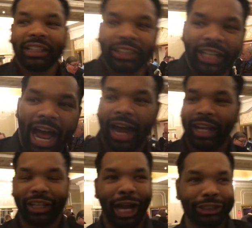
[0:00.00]
then
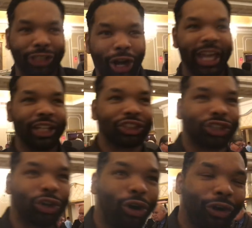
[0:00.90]
I'll start getting
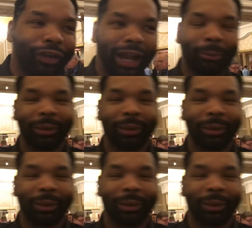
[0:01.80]
sore, and I'm